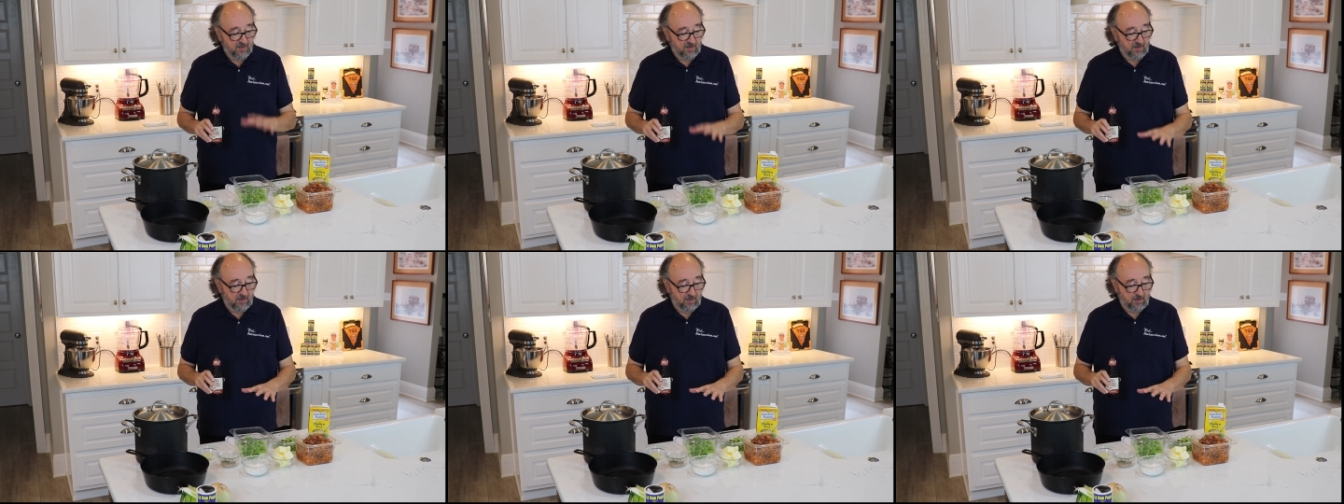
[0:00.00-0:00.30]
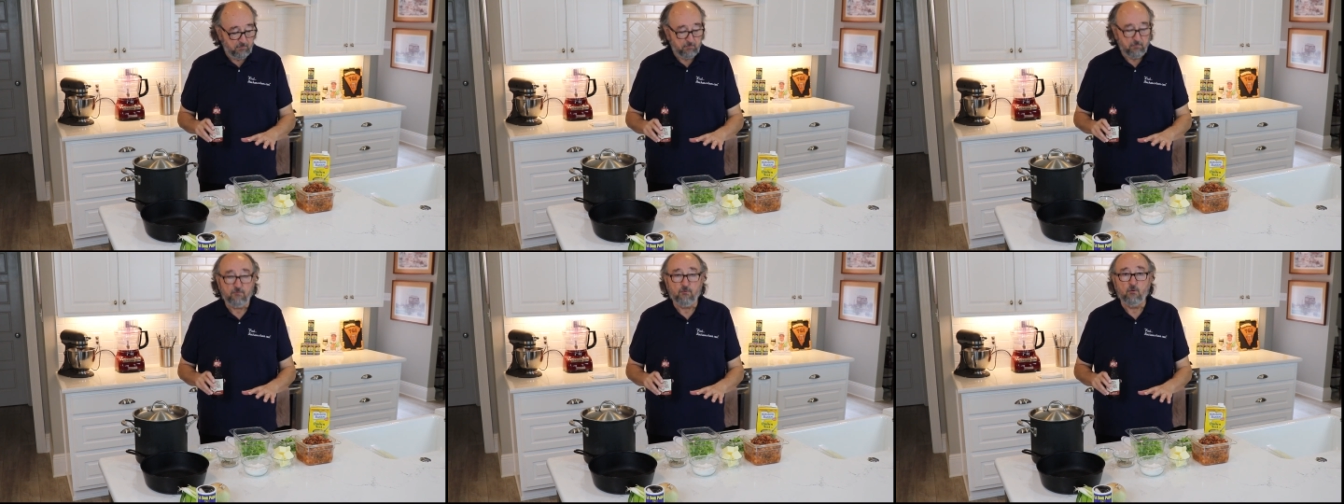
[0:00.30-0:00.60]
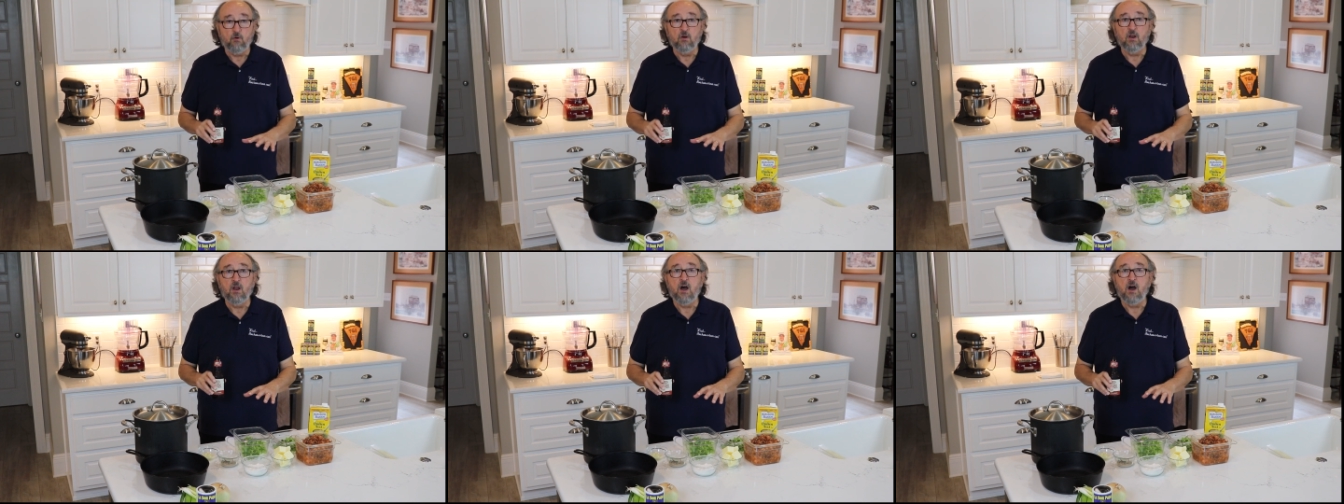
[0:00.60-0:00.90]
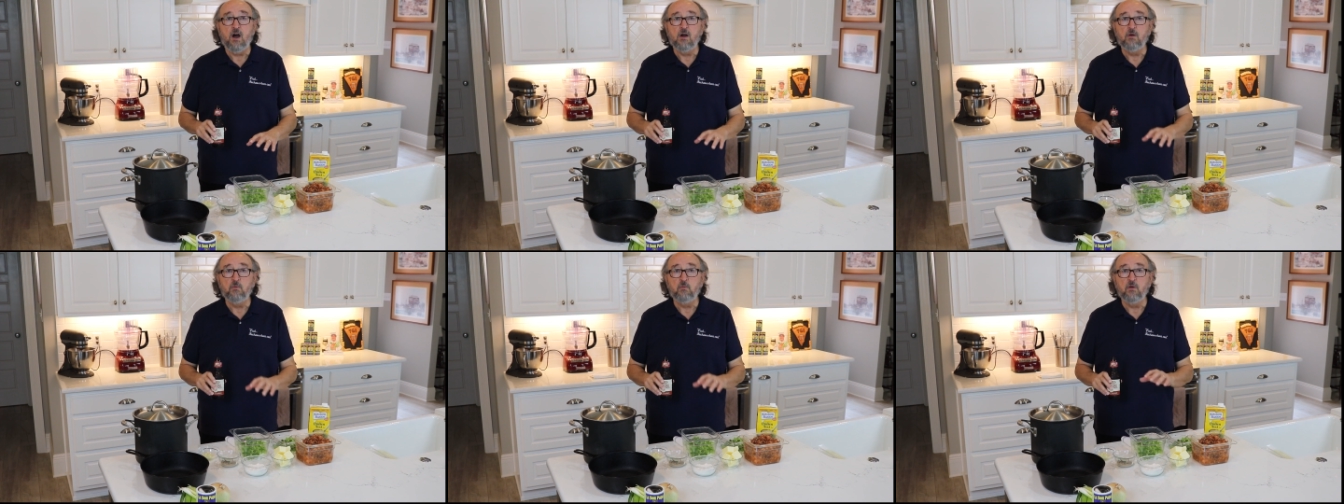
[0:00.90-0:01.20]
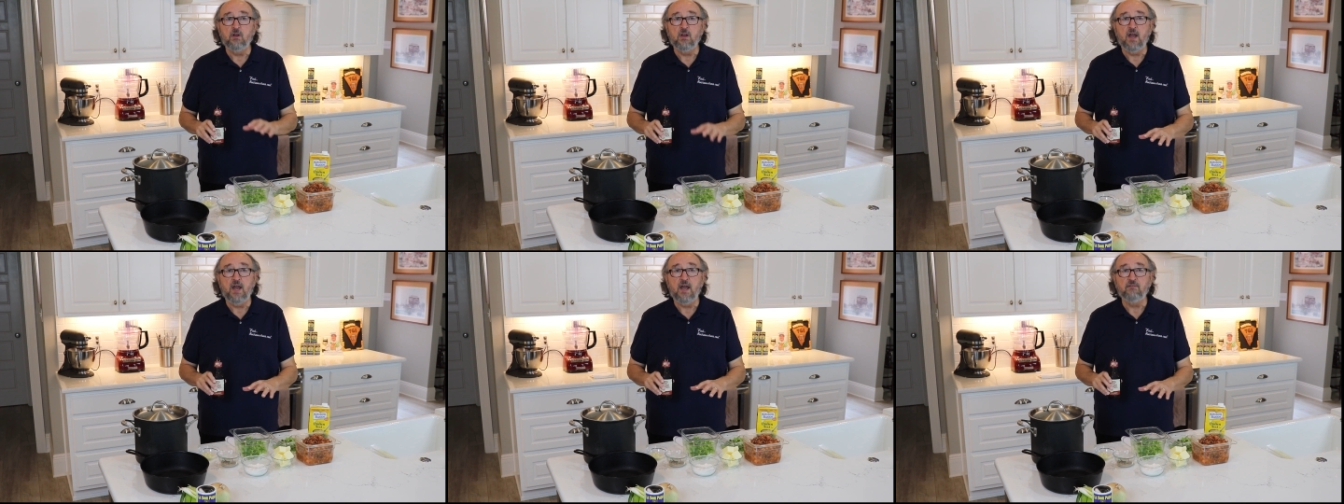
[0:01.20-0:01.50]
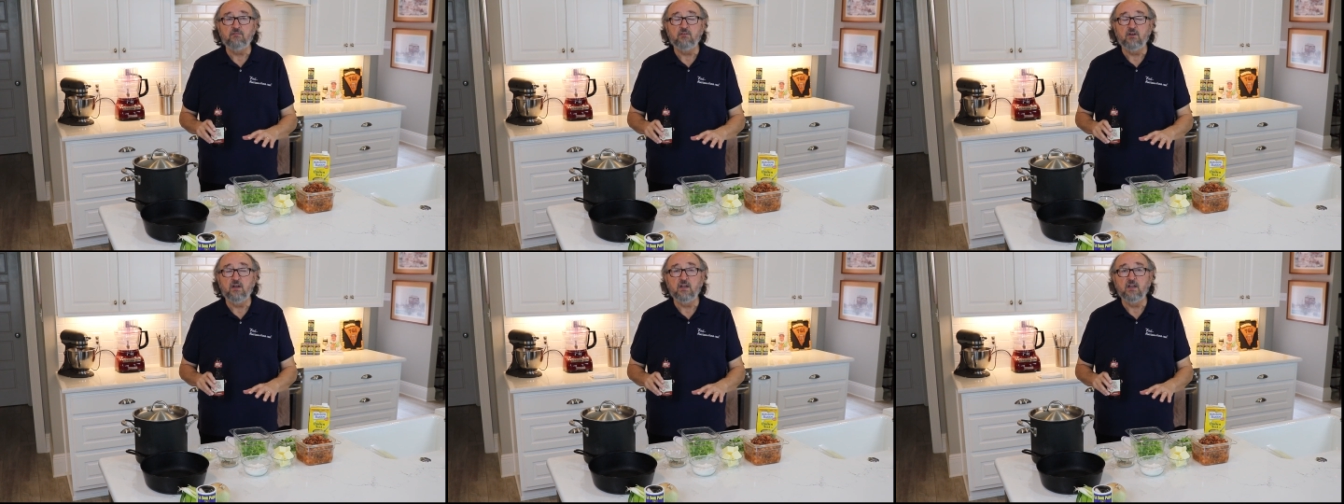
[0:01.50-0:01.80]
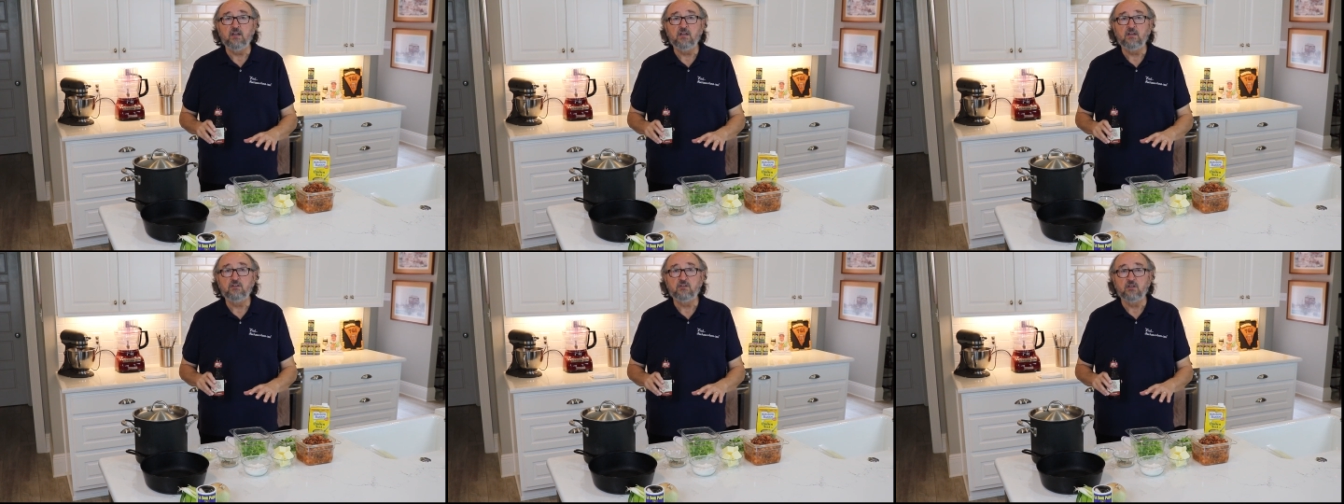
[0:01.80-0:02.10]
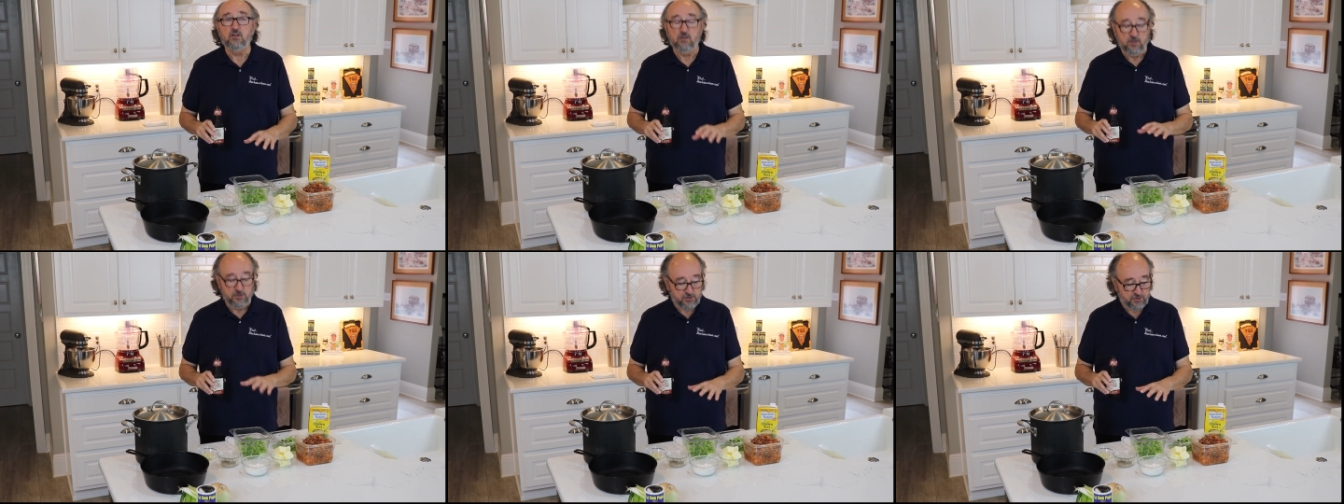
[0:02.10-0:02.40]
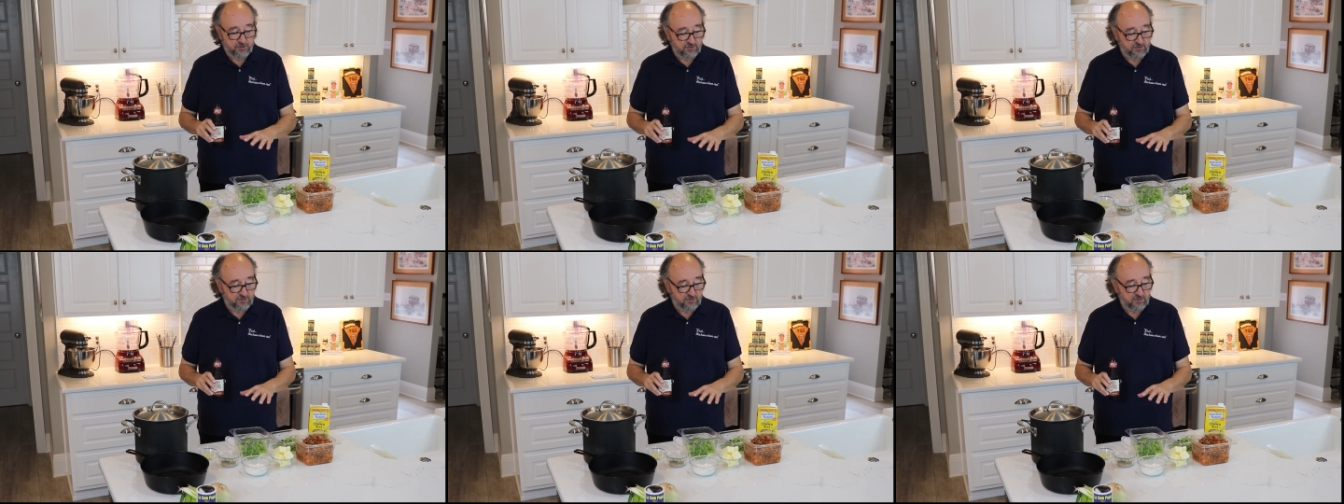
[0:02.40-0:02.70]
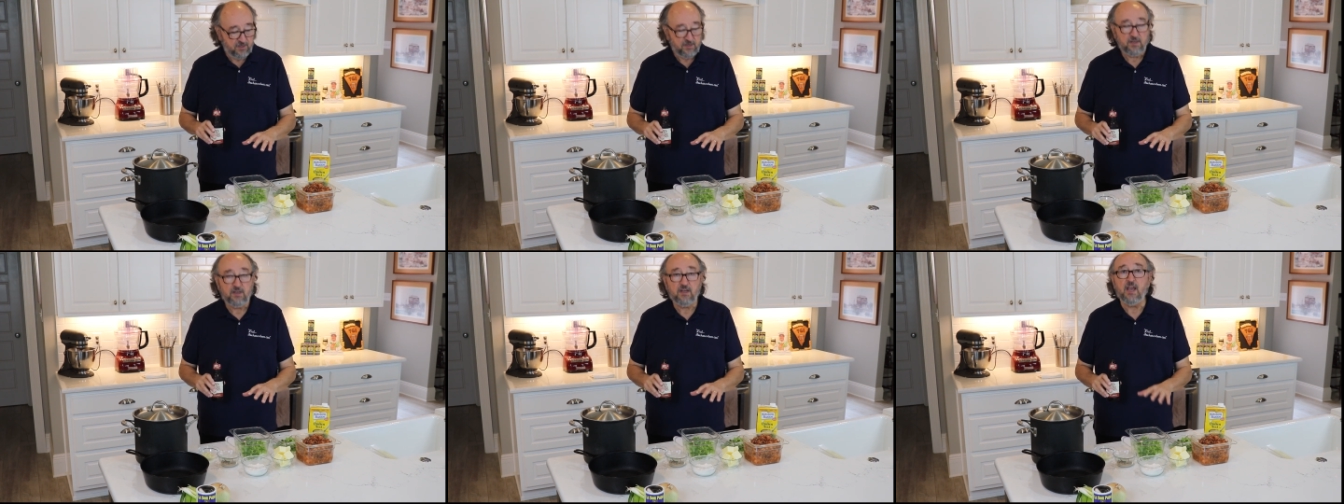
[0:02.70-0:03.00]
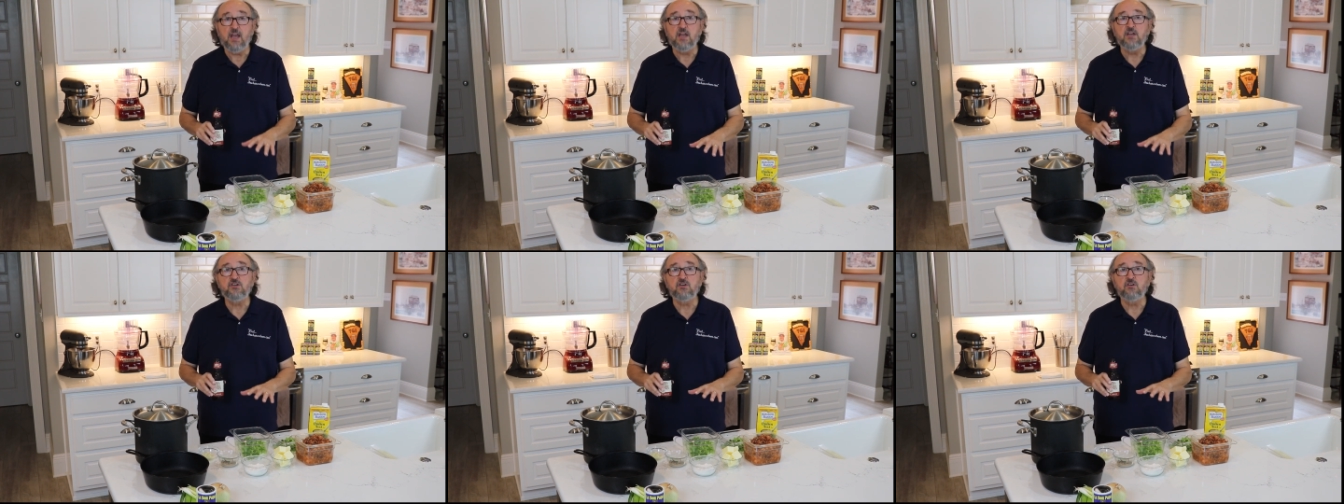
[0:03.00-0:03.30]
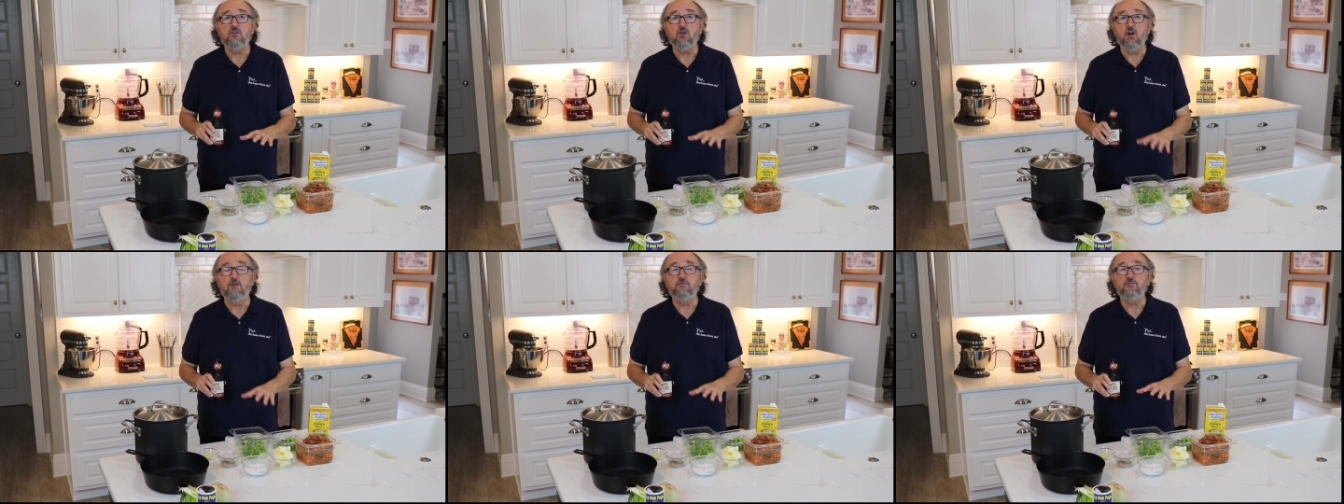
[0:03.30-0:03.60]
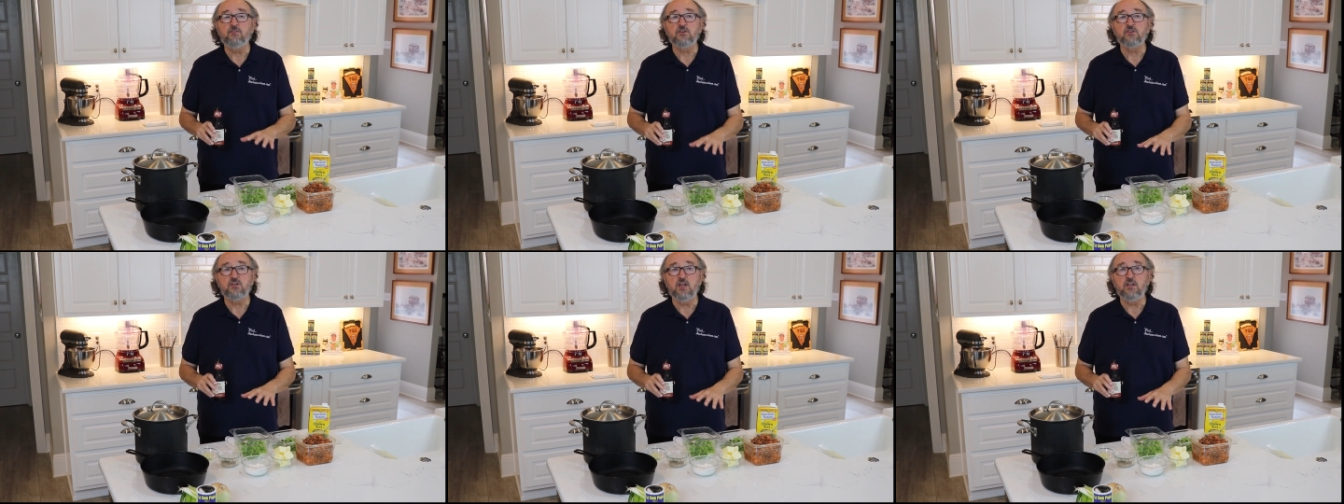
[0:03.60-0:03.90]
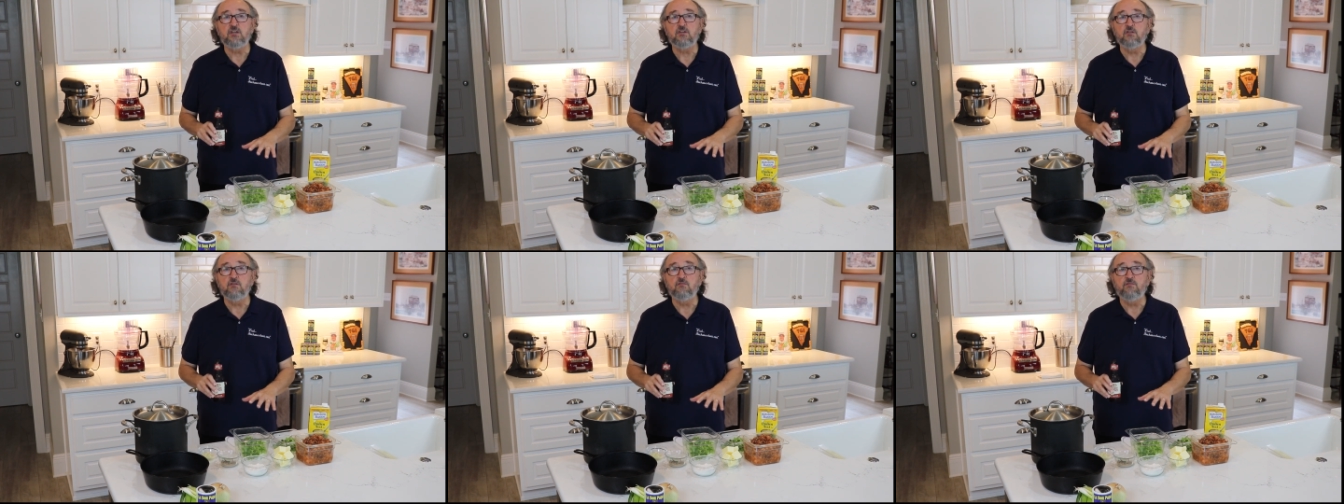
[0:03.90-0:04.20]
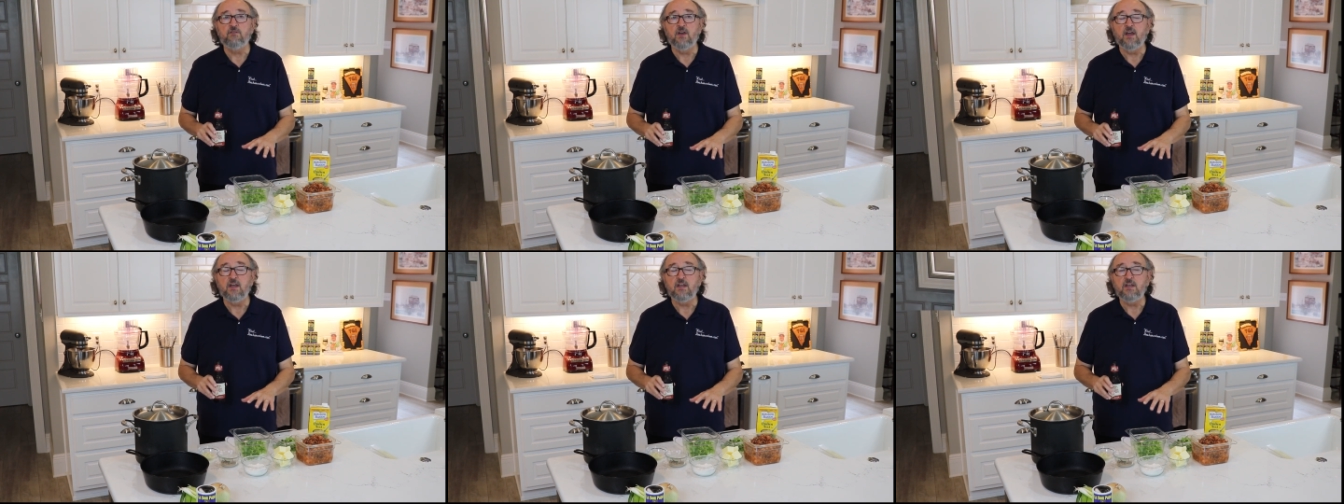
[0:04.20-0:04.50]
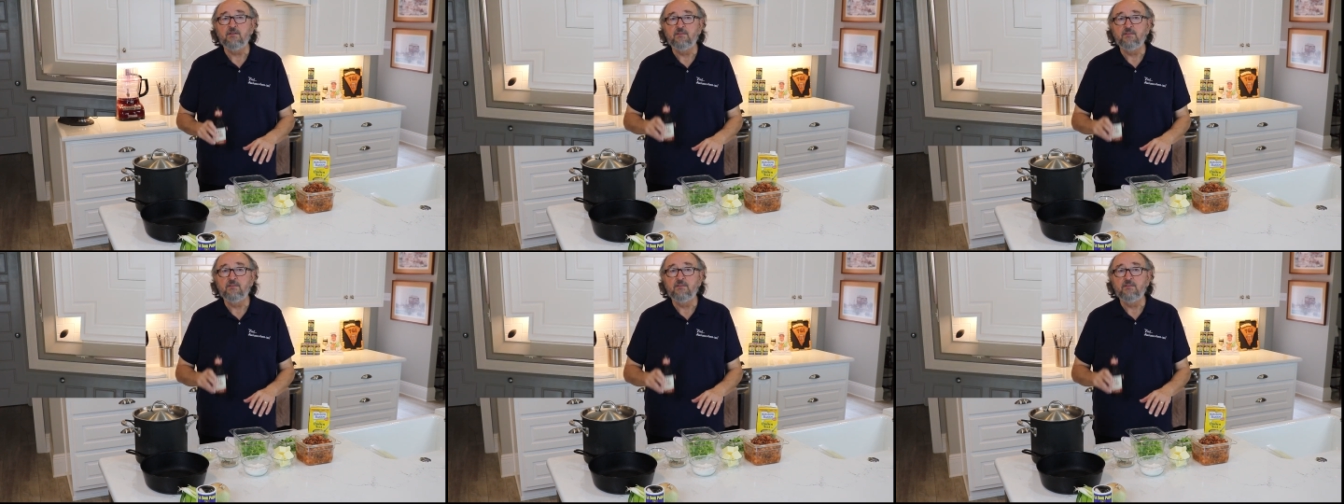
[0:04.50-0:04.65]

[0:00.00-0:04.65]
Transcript: and before long we'll have a delicious Cajun Crawfish Etouffee.